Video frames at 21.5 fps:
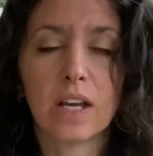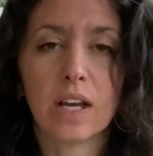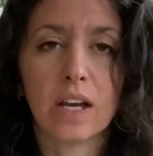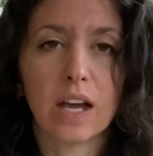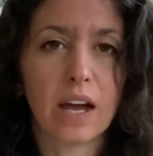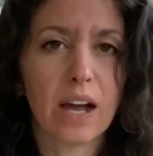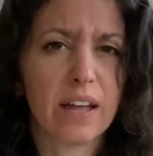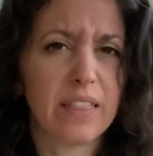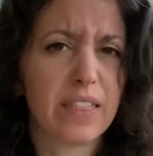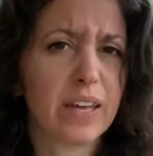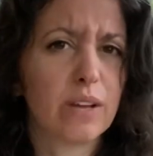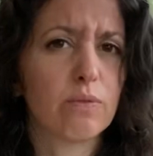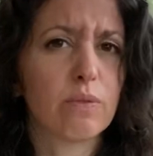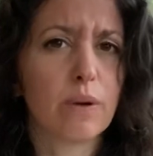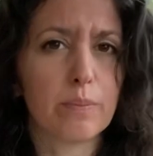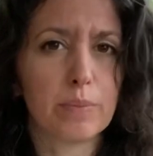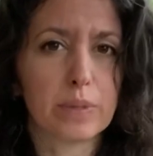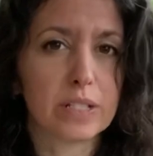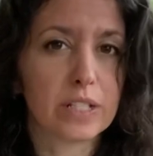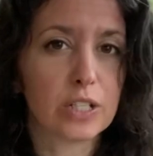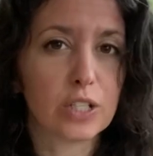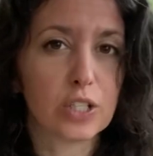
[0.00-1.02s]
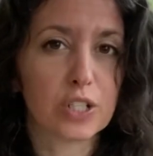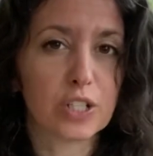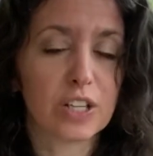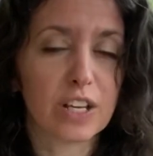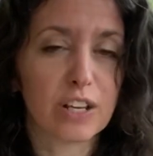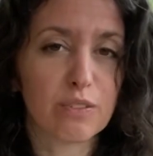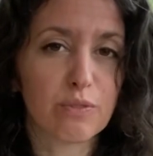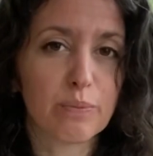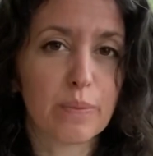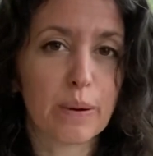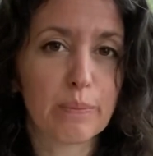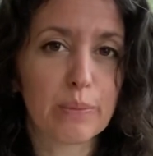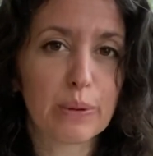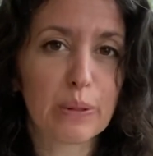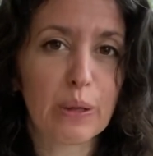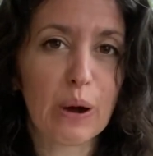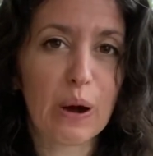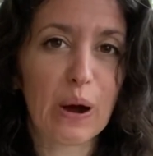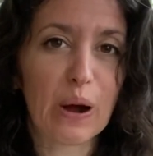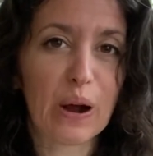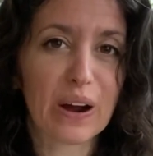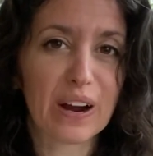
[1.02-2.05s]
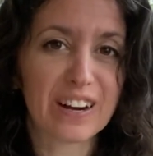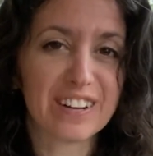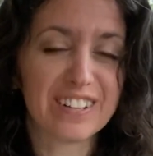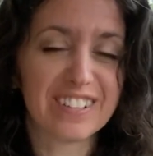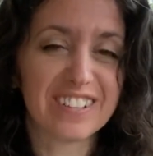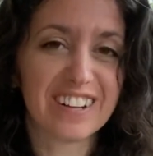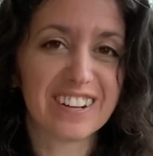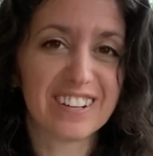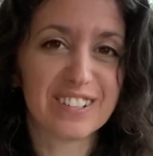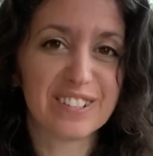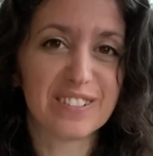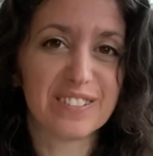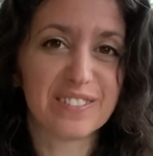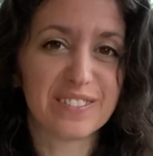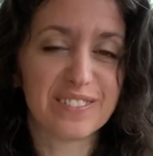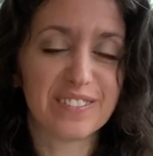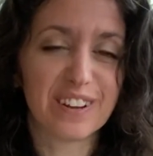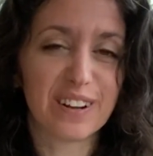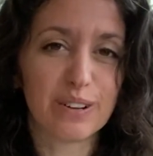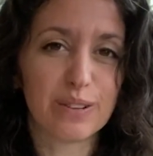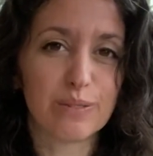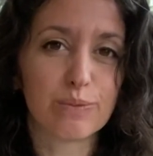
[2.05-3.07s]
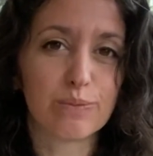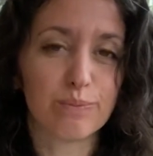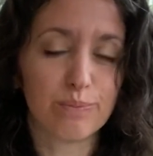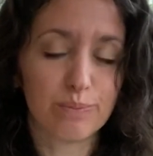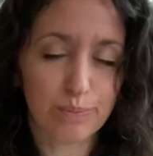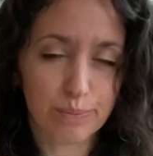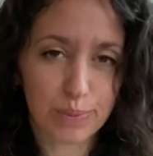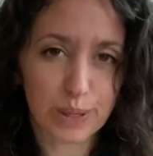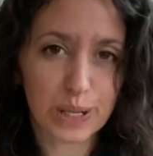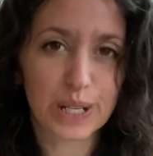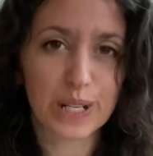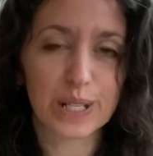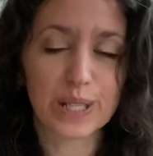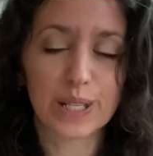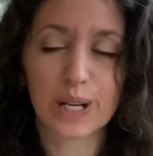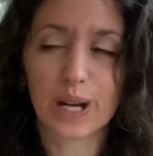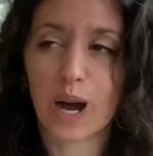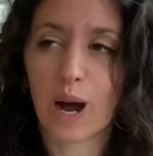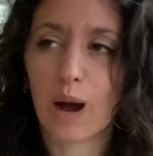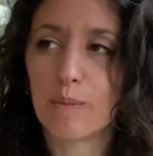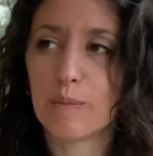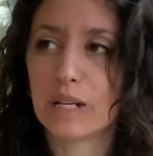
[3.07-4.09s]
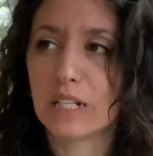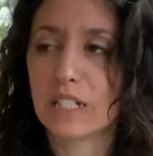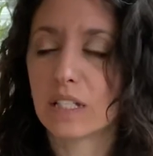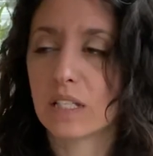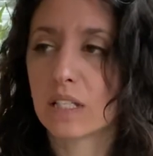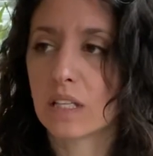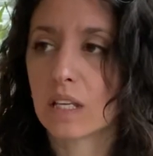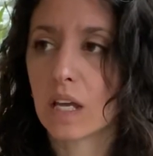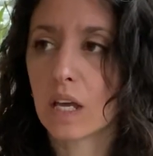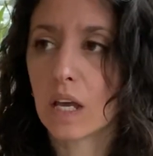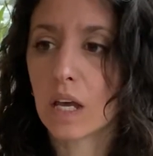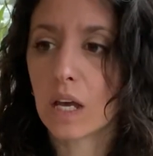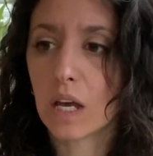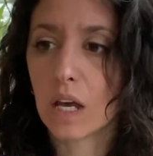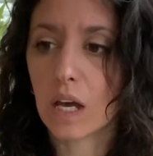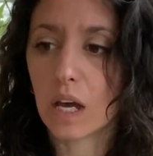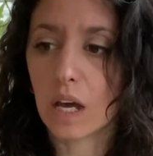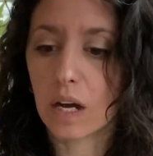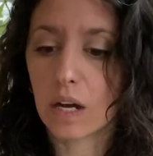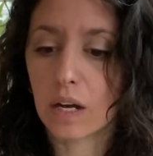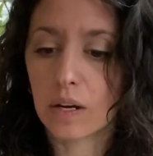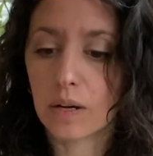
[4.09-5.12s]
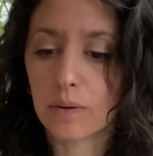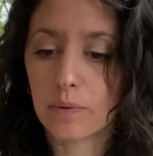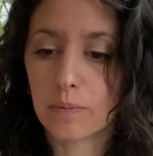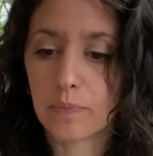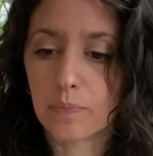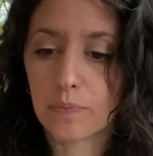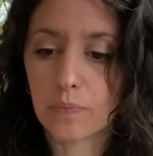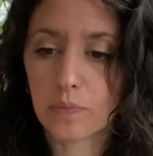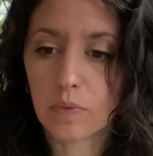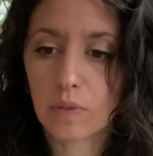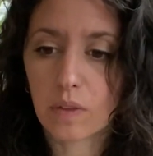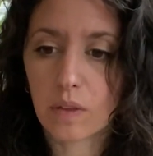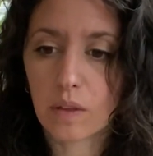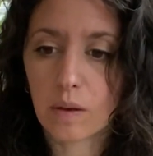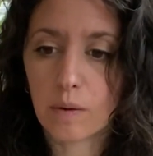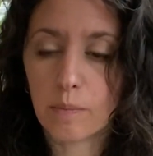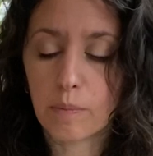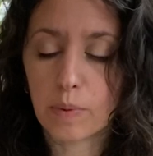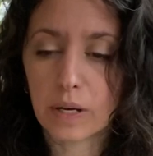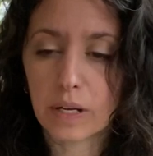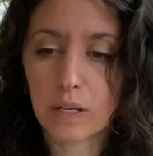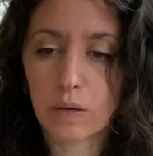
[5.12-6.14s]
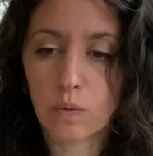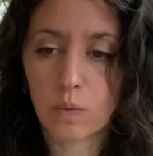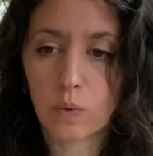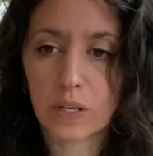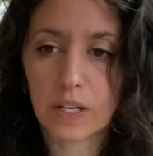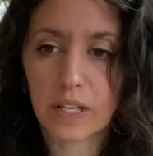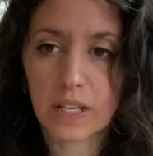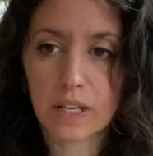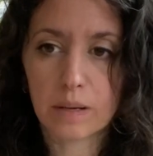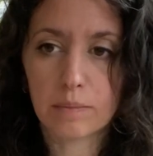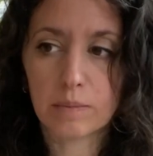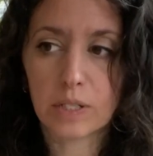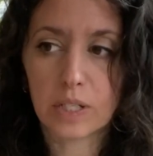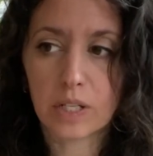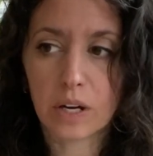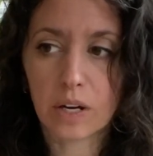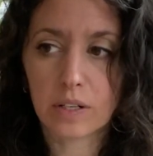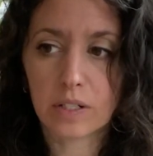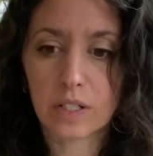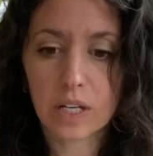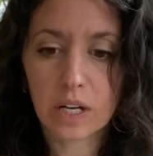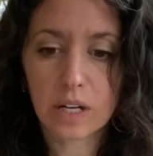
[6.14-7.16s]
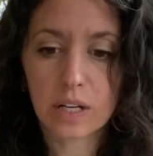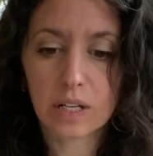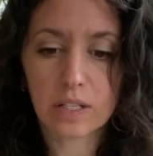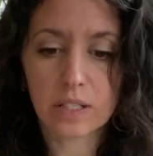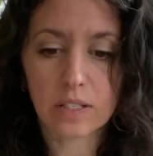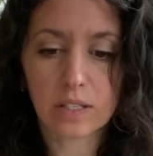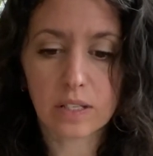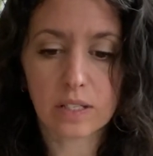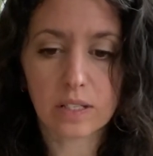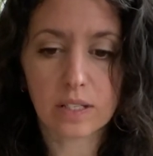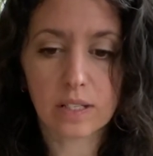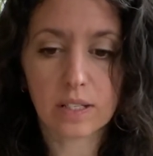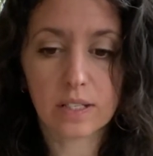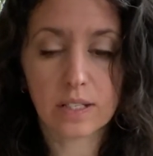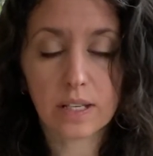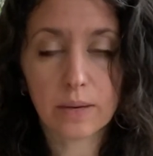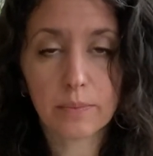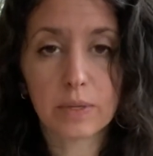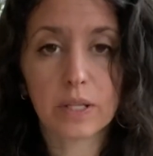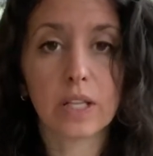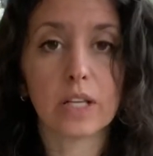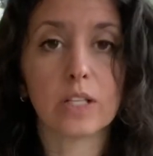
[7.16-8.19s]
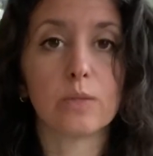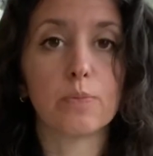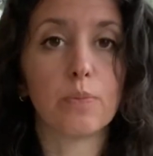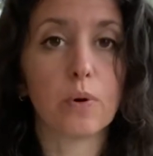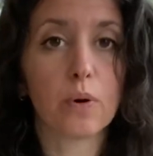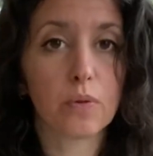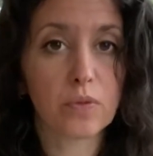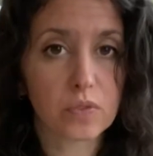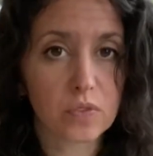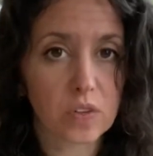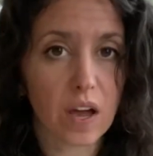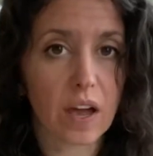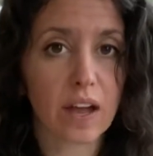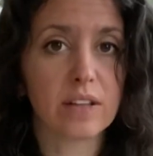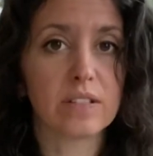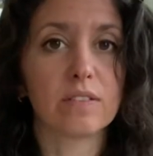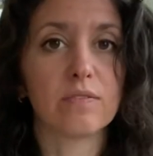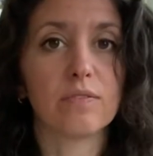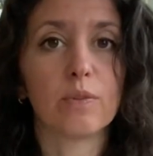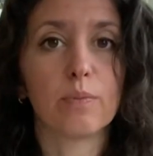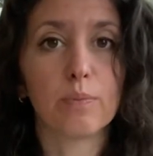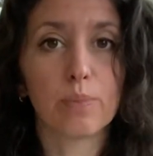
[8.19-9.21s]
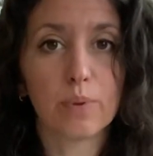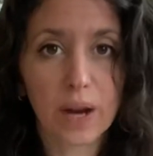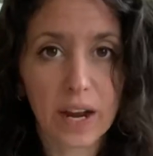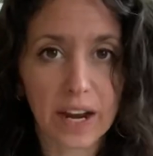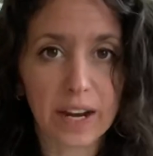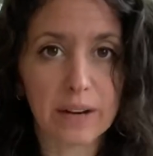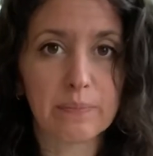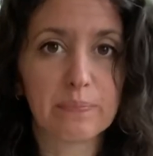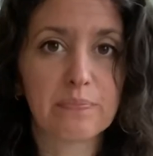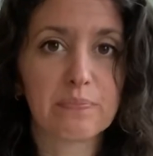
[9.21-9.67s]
I think repetition. I don't remember the R. I'll put it in the comments. But what EMDR does is it stimulates both sides of the brain.